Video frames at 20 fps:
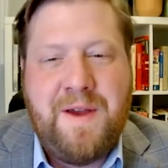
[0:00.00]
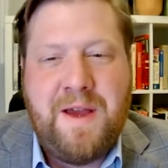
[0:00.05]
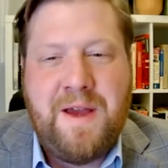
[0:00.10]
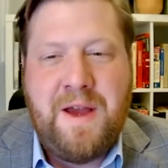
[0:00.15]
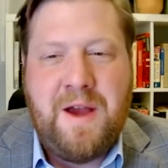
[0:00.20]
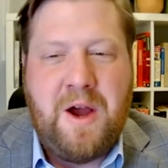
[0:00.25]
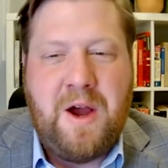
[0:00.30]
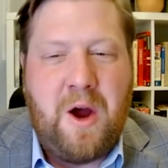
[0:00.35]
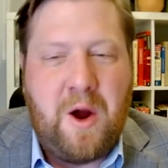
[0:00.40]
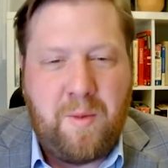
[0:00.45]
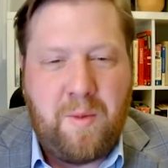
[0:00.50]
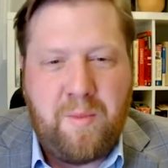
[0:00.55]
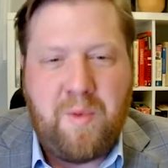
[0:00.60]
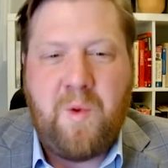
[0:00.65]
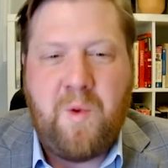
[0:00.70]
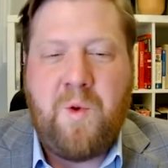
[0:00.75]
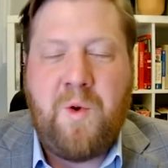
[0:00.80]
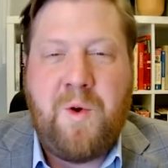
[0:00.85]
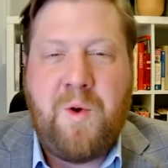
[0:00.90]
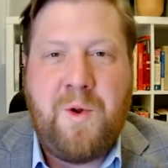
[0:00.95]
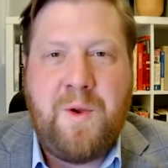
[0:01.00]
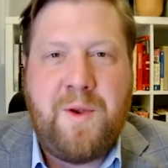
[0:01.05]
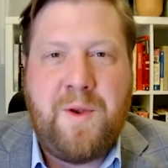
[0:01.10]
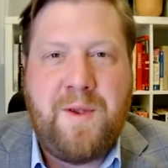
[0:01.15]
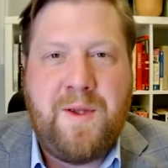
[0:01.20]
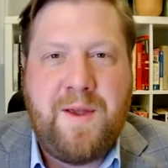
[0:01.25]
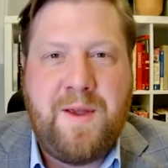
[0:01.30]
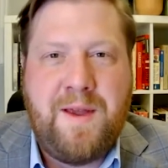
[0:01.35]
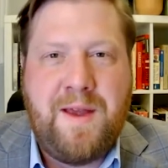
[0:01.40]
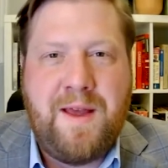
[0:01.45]
our board,
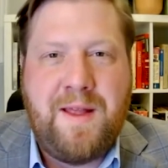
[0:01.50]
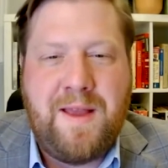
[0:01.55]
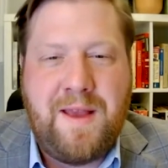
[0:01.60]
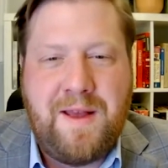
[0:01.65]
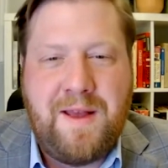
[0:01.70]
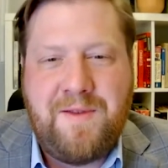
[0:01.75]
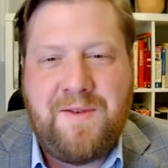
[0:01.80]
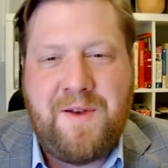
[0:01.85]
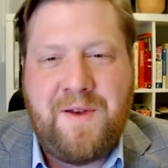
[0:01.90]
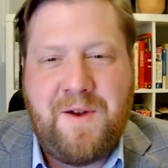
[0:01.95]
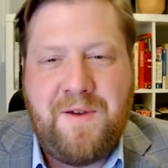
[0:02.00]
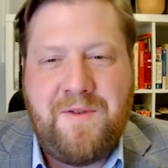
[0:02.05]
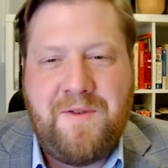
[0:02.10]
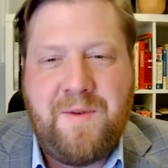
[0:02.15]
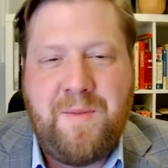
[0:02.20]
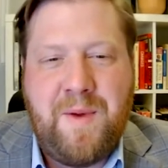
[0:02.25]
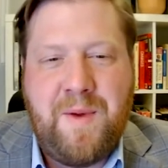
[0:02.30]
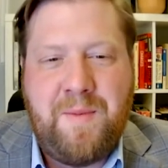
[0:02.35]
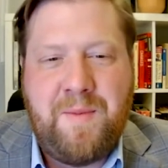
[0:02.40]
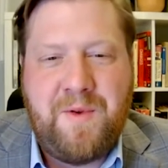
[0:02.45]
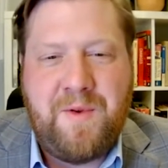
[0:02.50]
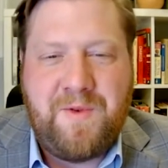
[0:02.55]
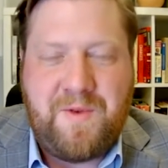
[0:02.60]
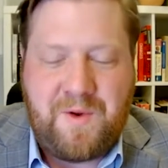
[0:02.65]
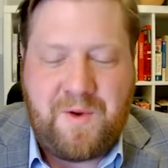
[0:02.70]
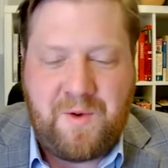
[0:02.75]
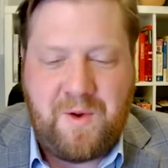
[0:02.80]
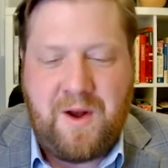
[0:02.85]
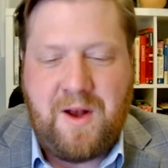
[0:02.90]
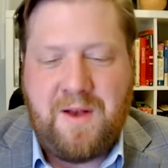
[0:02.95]
and the NCRC members
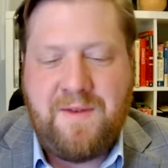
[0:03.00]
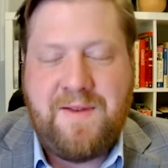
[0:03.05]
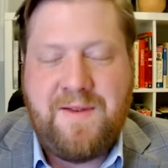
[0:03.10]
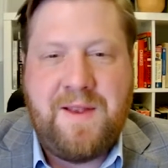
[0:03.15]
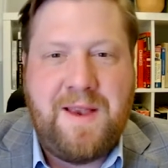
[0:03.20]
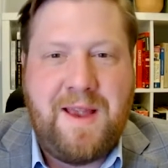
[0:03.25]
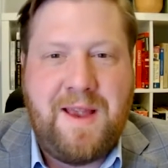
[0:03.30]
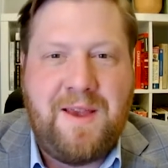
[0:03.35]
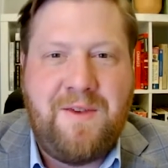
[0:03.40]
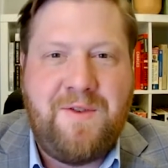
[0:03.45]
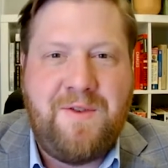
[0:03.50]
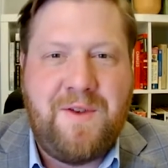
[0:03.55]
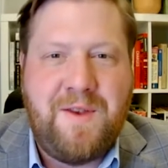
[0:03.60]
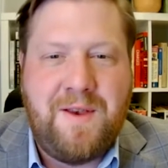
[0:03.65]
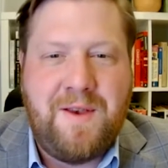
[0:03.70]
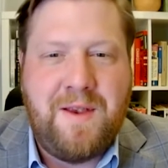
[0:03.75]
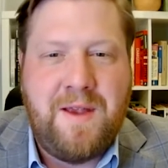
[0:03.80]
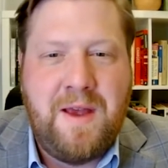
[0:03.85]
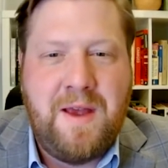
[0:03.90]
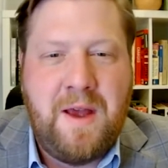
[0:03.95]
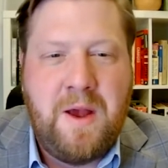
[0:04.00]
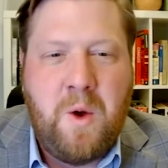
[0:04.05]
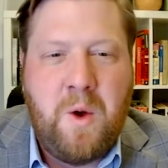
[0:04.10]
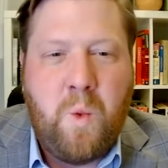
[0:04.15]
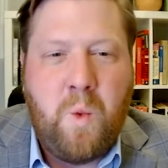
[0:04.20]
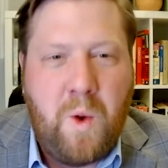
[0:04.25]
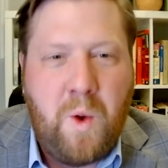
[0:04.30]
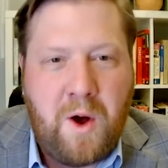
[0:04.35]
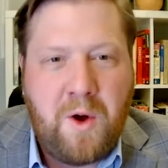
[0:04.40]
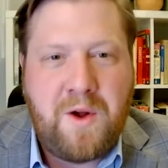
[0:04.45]
across the nation,
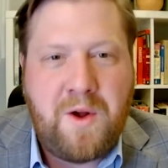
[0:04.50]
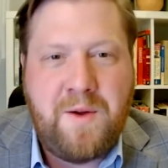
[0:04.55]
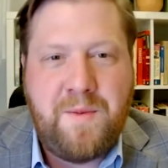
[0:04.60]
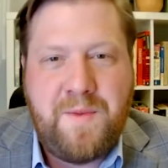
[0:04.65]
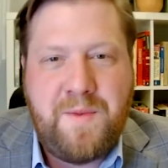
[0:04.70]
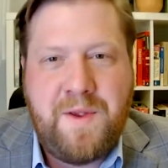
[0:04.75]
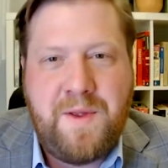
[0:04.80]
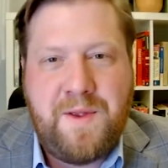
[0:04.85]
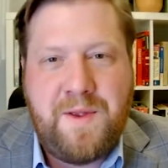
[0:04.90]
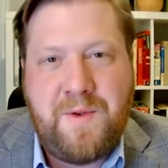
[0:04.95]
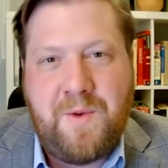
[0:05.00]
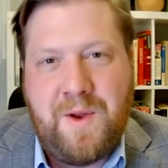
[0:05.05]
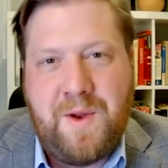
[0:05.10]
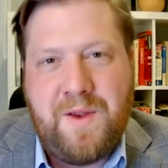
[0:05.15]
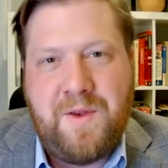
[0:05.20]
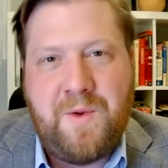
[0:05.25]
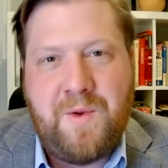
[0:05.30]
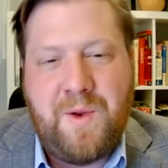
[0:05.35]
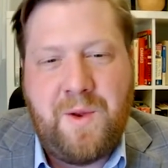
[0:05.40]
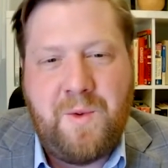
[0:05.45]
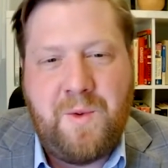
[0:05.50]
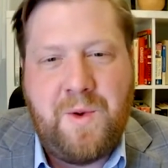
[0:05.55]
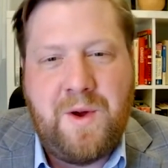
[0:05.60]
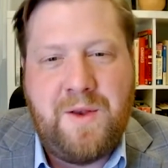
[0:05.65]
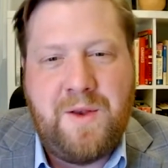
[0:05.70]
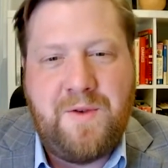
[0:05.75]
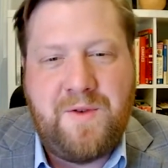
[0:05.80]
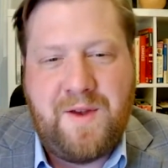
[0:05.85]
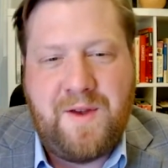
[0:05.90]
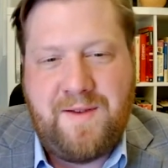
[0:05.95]
welcome to the
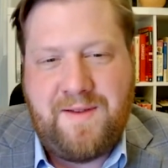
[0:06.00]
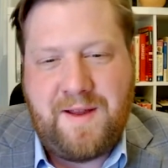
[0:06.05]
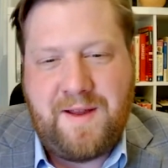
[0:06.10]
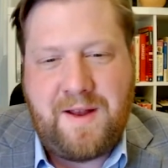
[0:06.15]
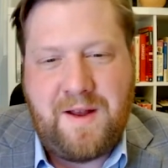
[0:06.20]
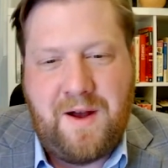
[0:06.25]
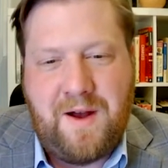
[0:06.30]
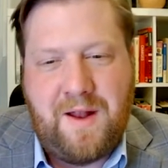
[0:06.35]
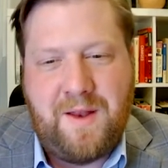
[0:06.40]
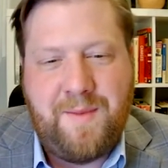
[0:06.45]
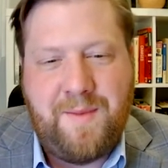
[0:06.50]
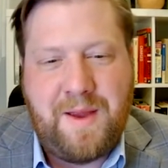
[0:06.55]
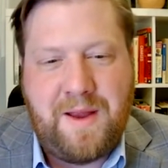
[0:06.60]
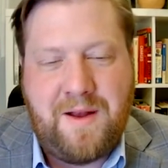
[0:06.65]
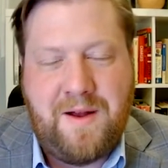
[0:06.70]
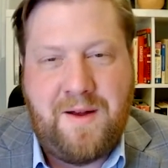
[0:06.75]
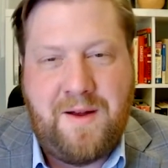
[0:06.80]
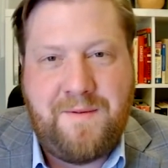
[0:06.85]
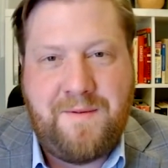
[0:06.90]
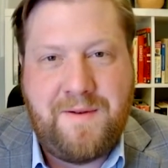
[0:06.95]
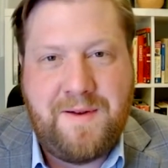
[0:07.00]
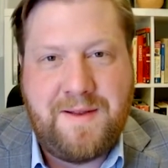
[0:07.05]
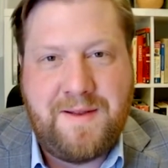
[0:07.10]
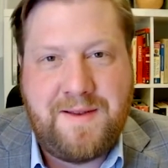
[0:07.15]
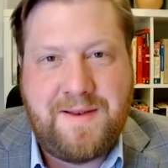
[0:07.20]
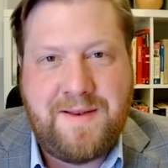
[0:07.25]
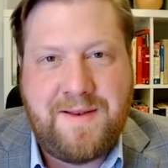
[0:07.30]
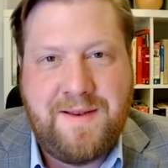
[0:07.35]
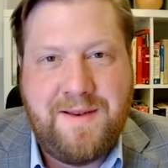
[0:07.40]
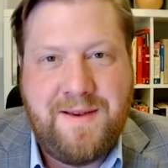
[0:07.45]
2021 Just Economy Conference.
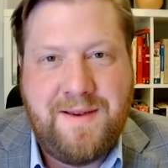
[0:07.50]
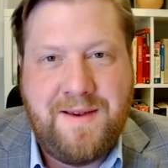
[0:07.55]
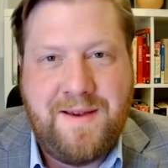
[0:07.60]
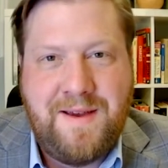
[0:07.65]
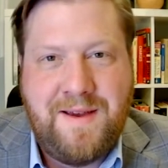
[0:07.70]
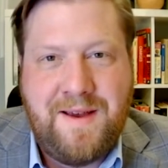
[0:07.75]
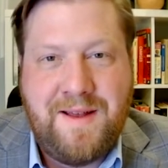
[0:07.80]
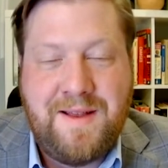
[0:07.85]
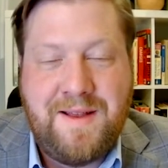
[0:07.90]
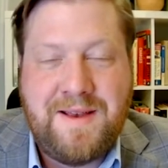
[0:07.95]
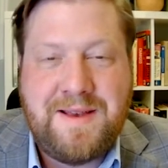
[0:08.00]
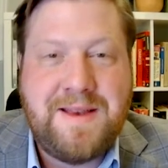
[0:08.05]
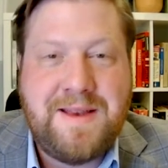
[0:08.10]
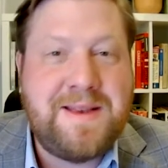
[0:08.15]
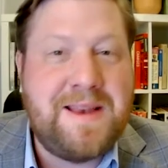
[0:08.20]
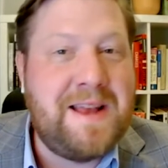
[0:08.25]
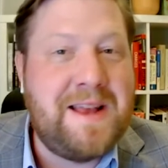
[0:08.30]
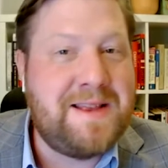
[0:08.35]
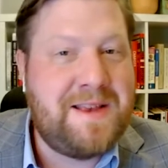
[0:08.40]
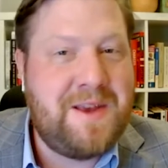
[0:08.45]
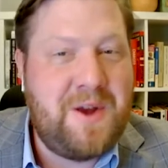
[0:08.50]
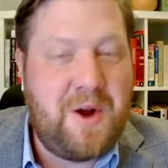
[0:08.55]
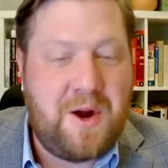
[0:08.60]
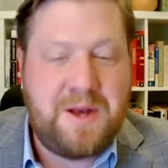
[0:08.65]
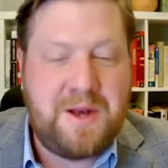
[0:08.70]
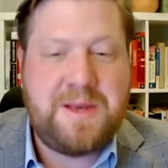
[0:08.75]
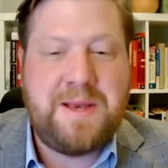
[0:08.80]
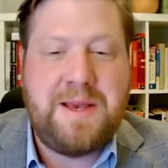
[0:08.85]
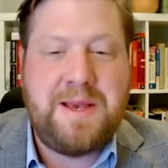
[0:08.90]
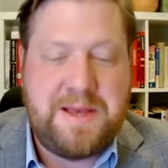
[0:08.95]
This is
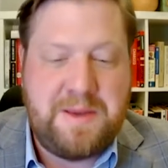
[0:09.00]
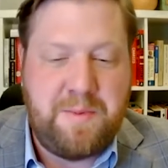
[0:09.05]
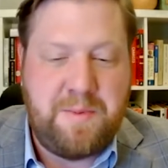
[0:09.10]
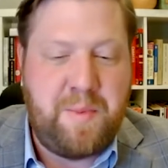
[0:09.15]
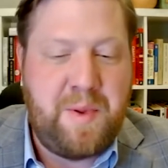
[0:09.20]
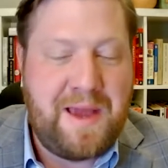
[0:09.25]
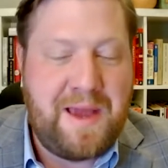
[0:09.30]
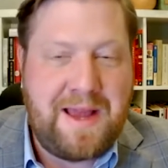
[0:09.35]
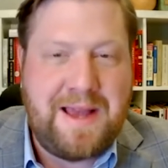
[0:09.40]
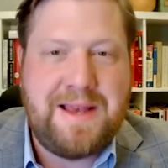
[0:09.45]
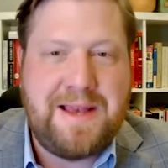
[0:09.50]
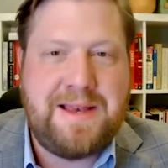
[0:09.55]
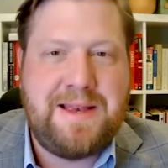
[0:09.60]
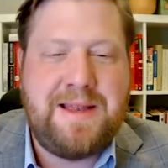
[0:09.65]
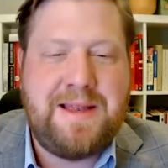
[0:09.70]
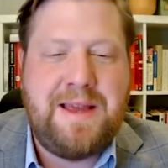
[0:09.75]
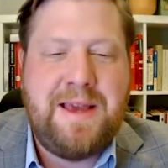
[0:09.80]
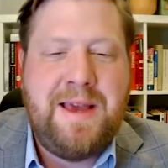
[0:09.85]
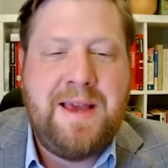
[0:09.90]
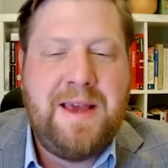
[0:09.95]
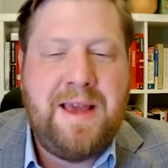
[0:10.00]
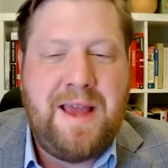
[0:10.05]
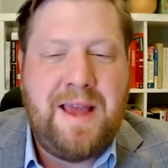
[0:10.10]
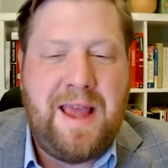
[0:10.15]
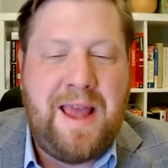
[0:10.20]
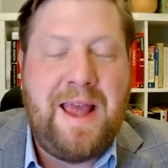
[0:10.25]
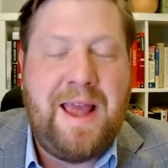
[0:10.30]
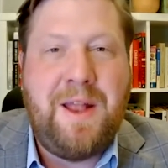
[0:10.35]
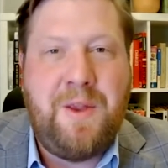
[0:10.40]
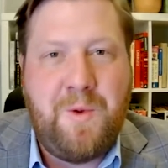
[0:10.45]
NCRC's biggest
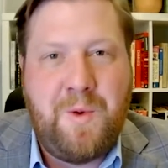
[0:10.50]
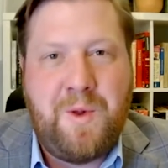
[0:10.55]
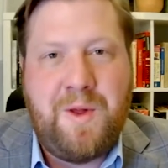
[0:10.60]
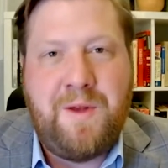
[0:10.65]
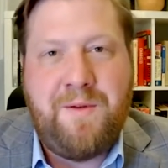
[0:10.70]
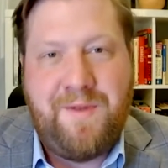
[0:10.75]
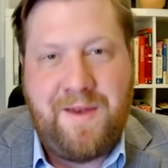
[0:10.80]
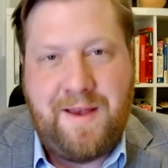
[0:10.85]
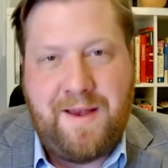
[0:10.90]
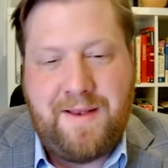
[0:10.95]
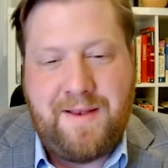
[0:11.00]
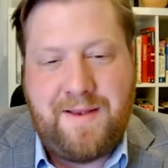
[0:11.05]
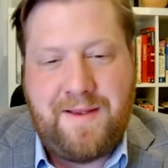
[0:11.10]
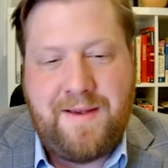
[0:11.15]
annual event.